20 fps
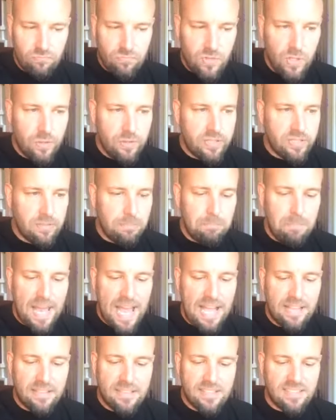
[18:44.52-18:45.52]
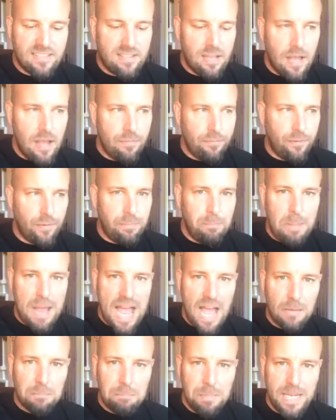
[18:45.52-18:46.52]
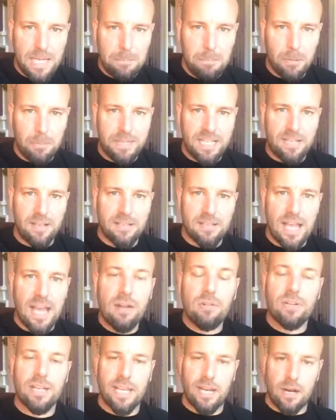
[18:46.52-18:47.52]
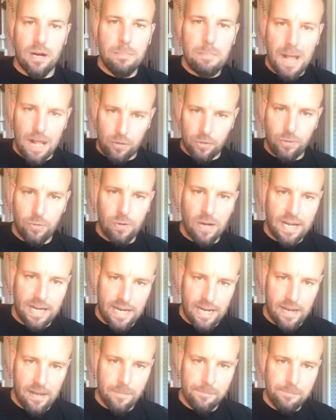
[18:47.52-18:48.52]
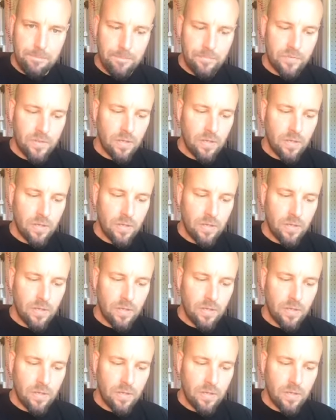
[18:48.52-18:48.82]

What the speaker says: do some bad stuff with bad people because I don't care about who I am.